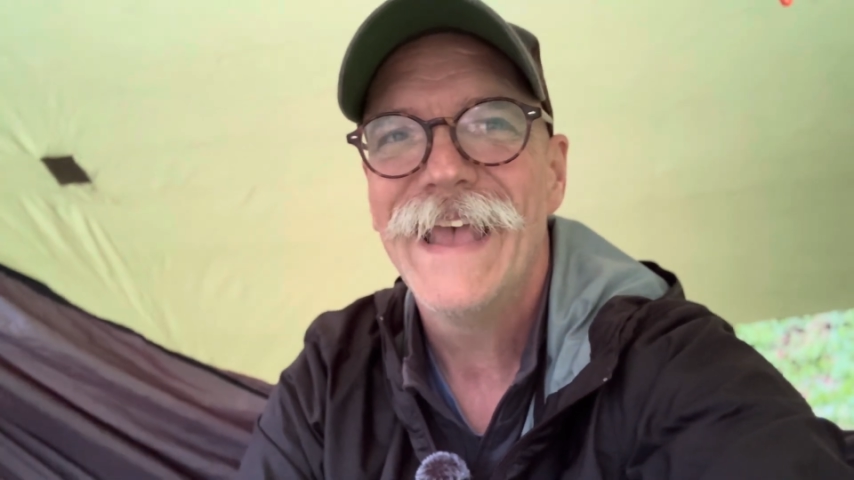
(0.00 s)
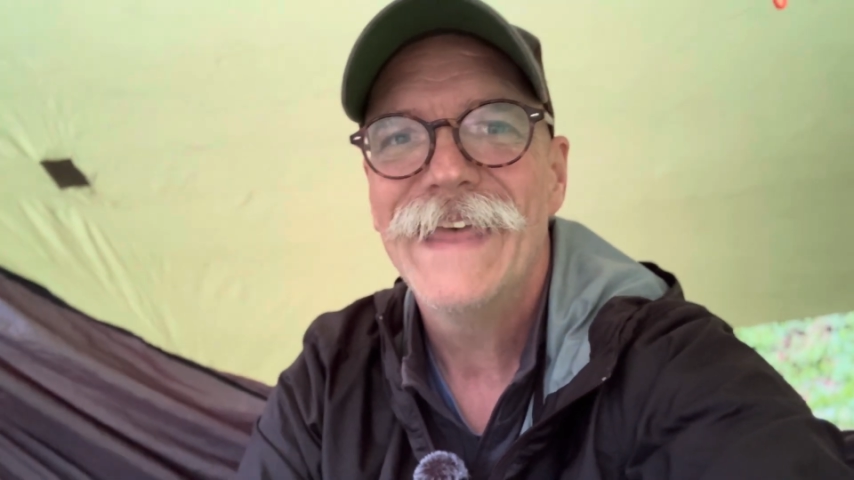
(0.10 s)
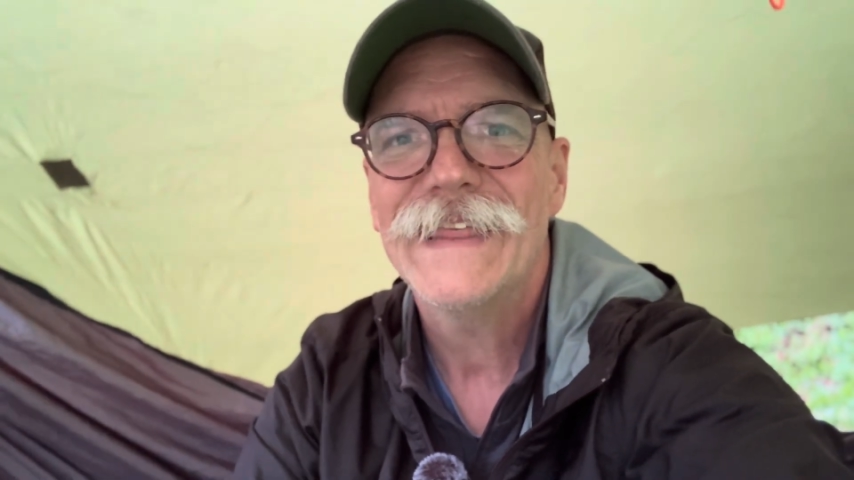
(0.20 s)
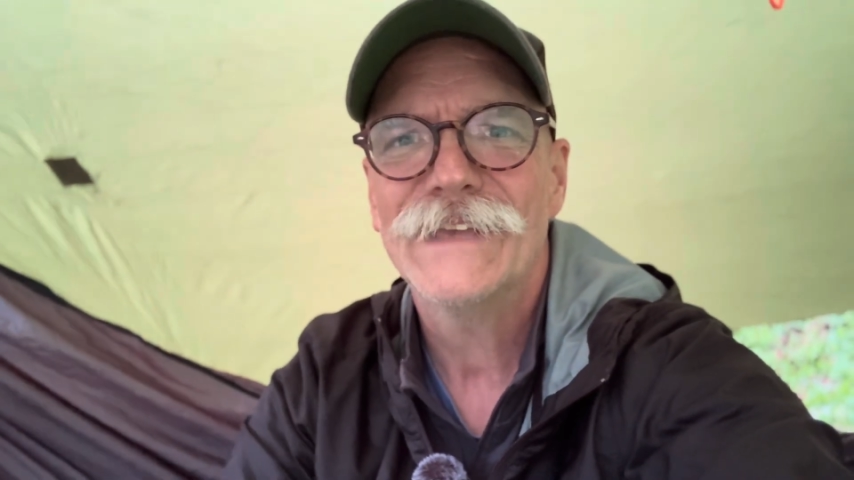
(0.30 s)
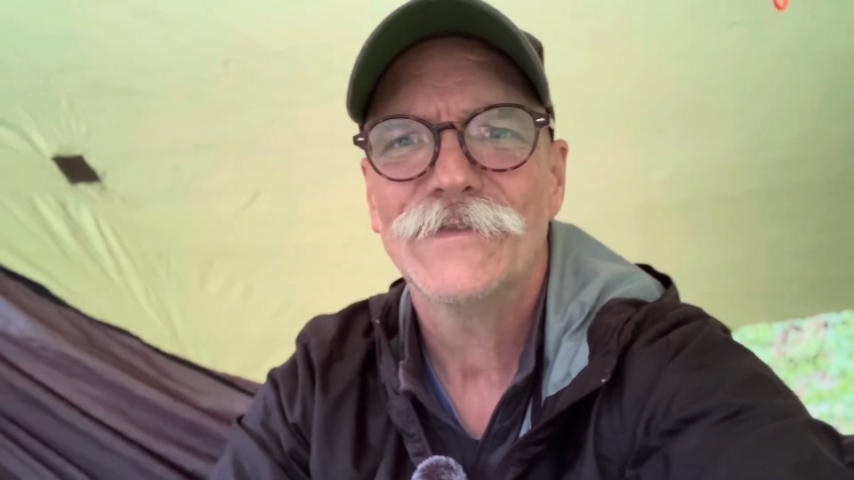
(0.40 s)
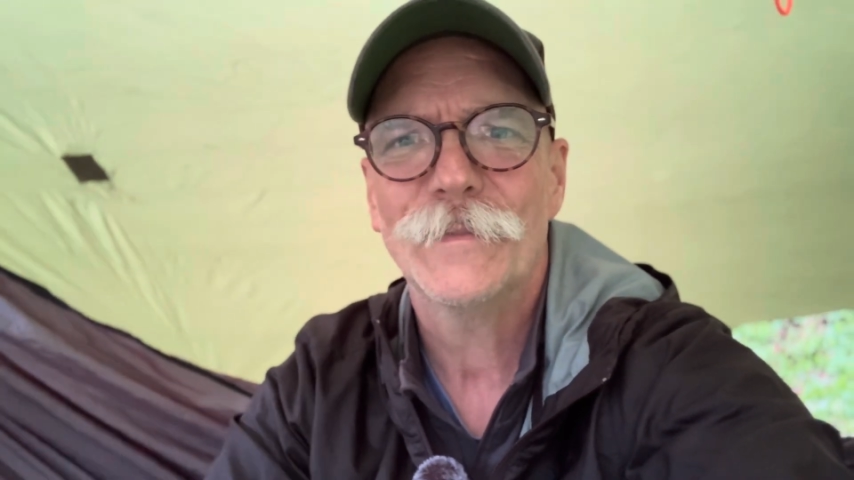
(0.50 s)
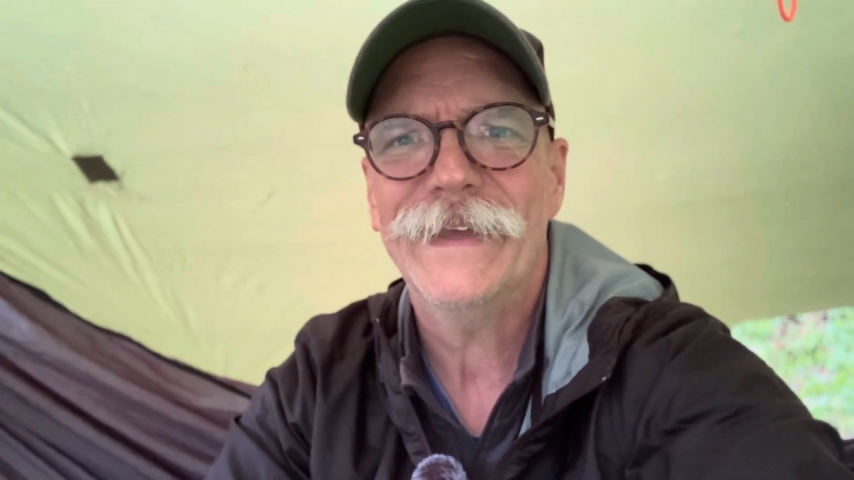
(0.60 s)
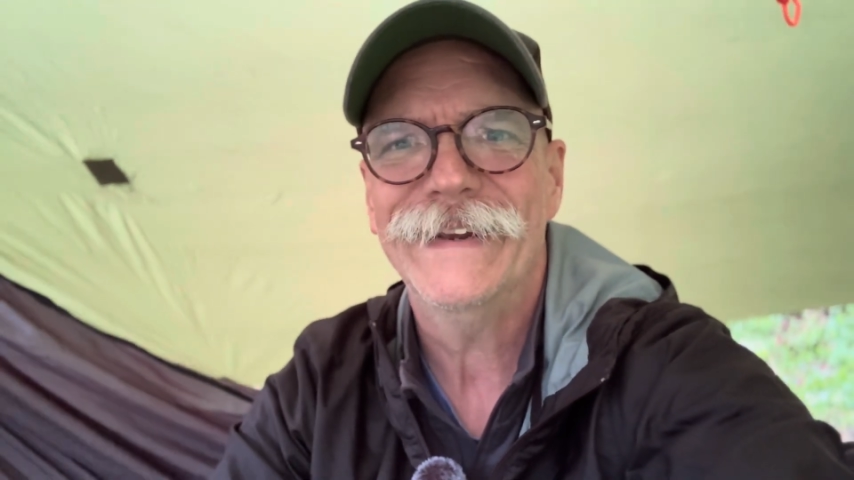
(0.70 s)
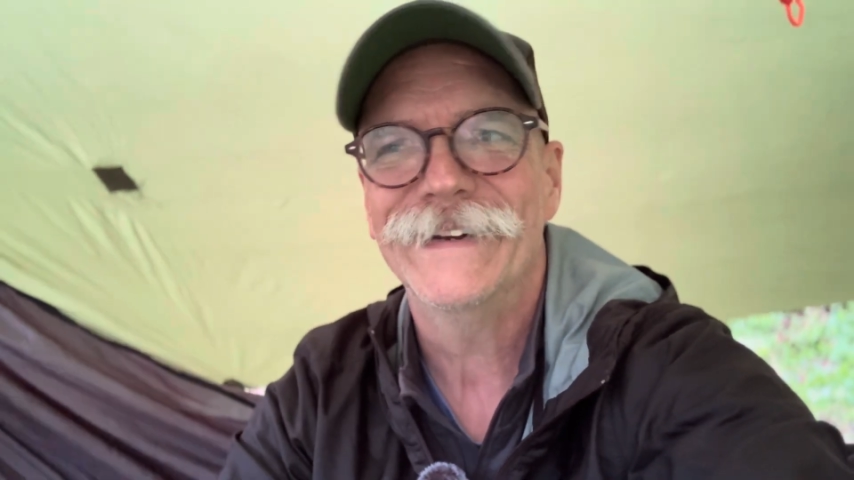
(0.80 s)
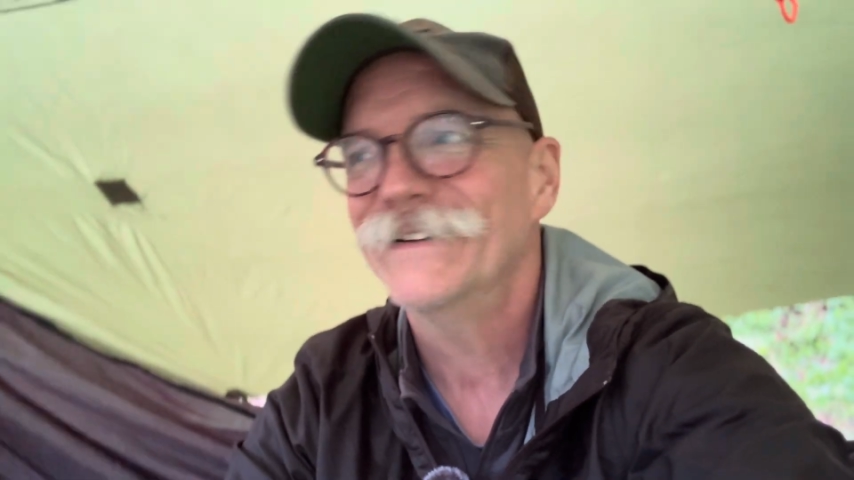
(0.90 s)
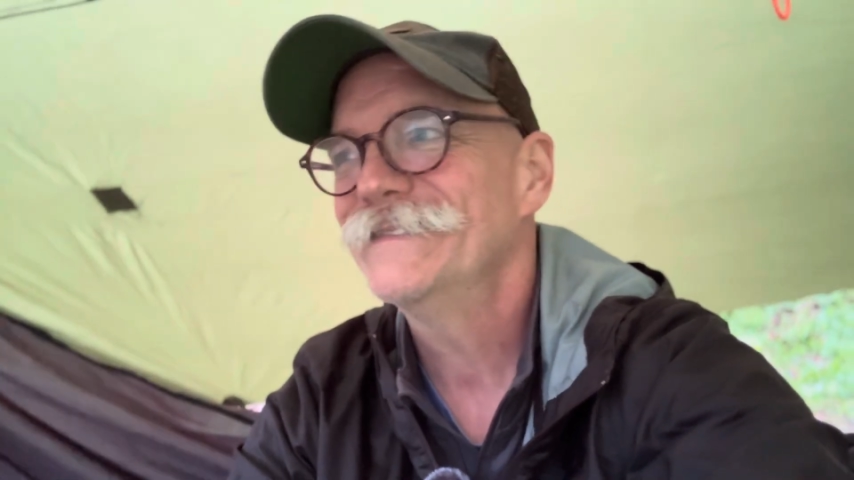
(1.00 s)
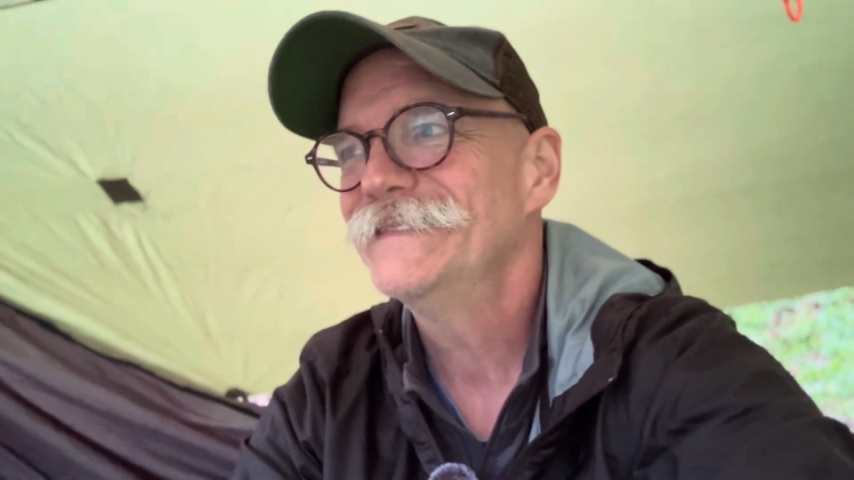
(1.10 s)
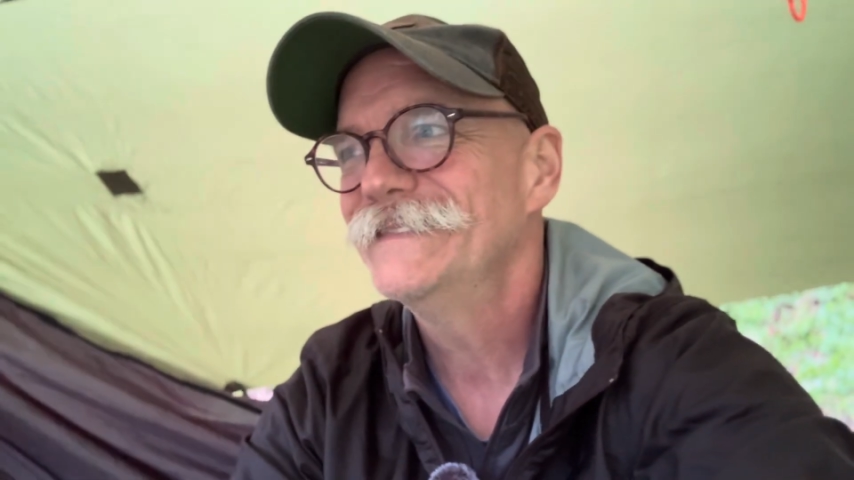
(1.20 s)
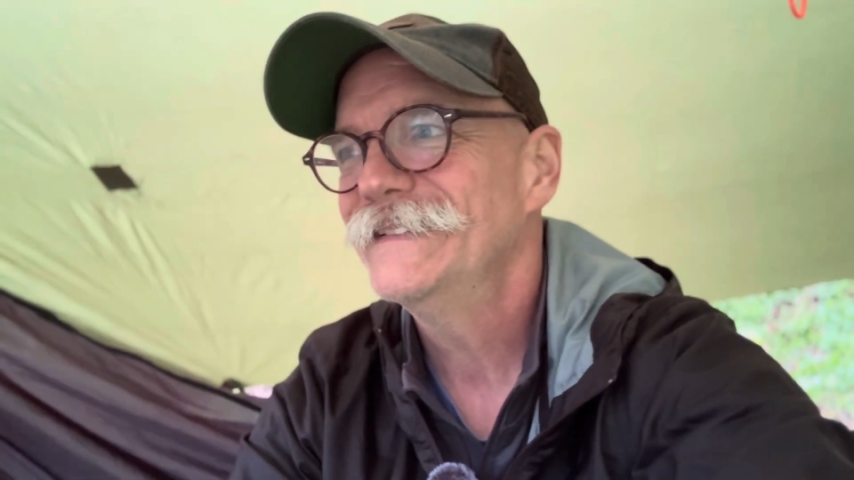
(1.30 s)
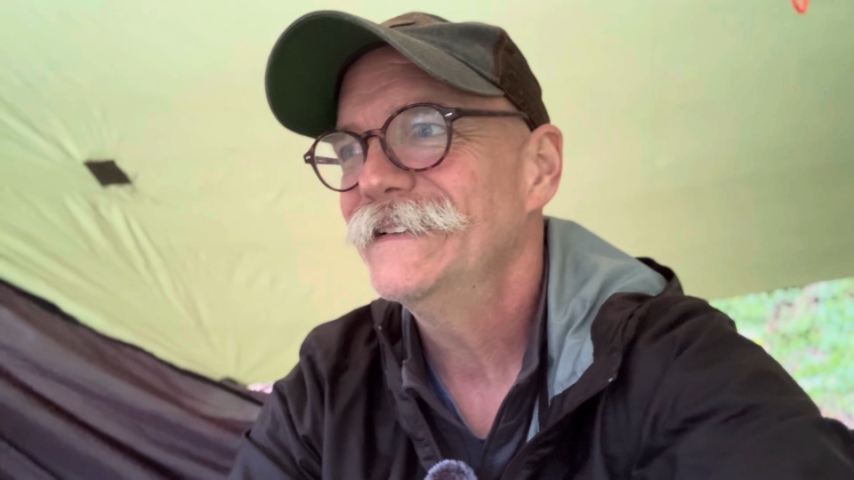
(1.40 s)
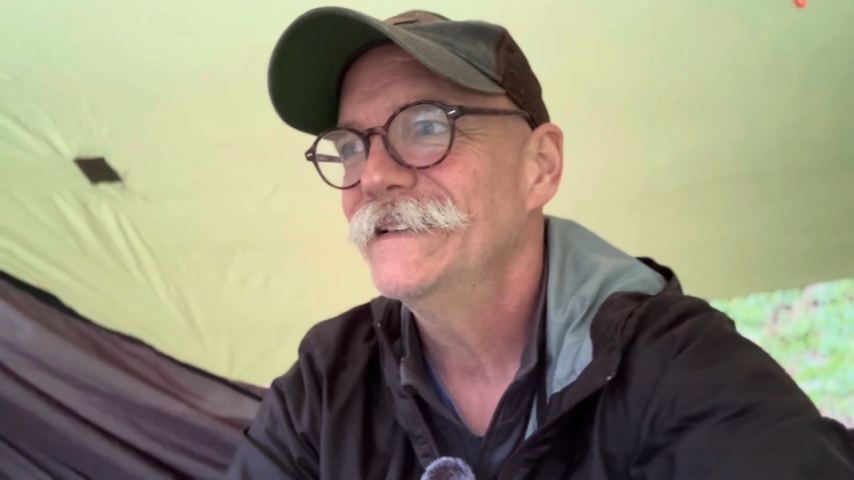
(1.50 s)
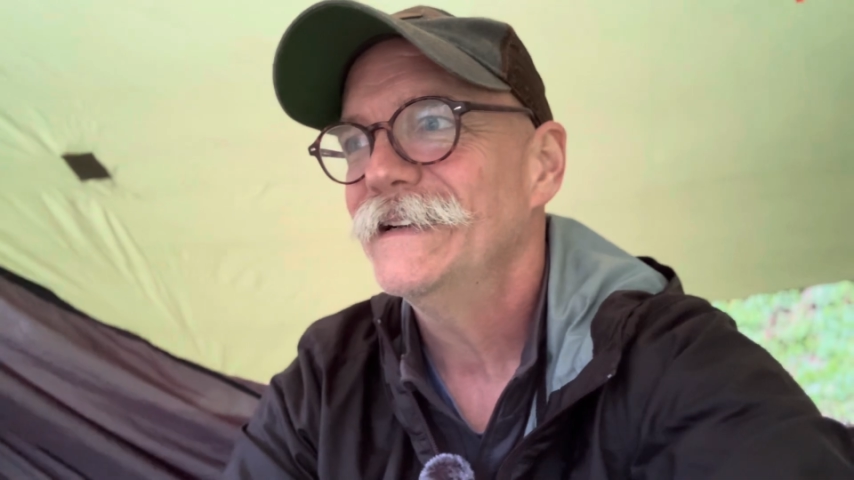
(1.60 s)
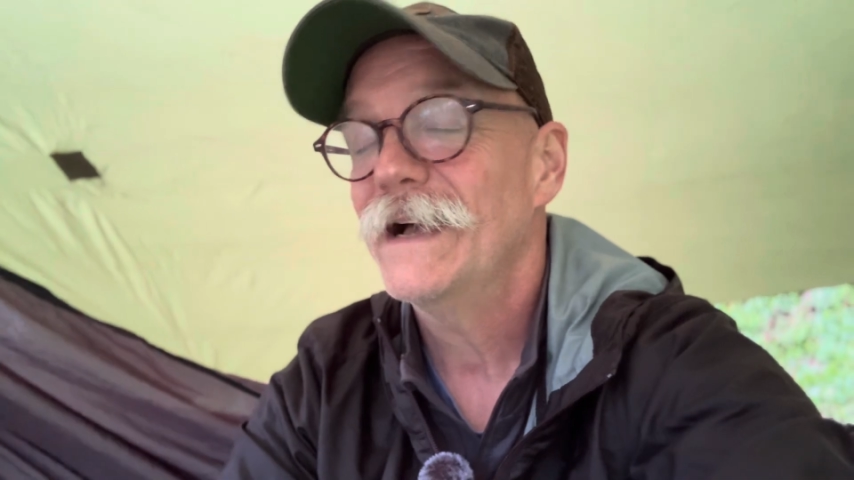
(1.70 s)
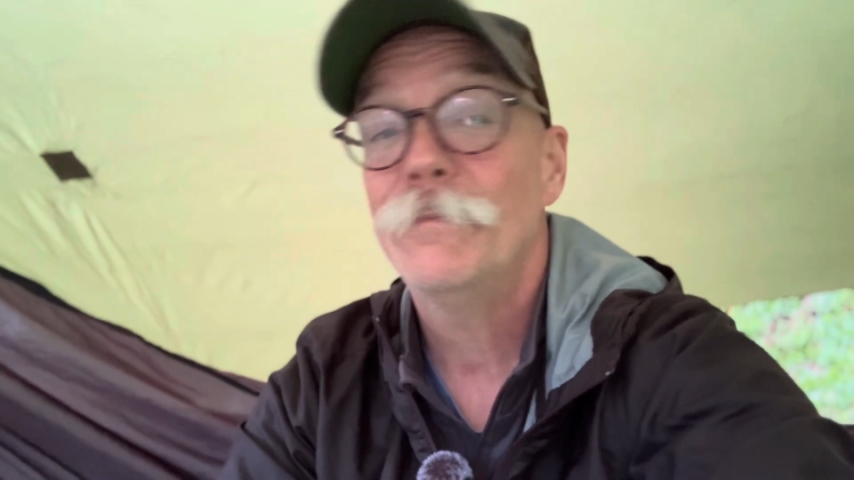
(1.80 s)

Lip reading: thanks for being here. I'm